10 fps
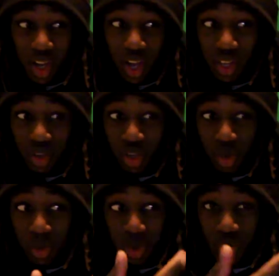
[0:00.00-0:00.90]
I look
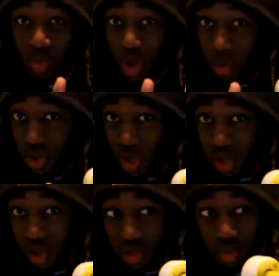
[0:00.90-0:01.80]
up to, it's probably
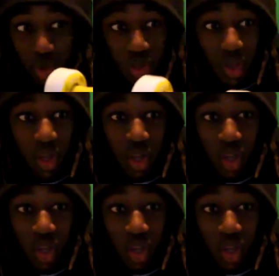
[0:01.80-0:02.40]
Knockhill Smith.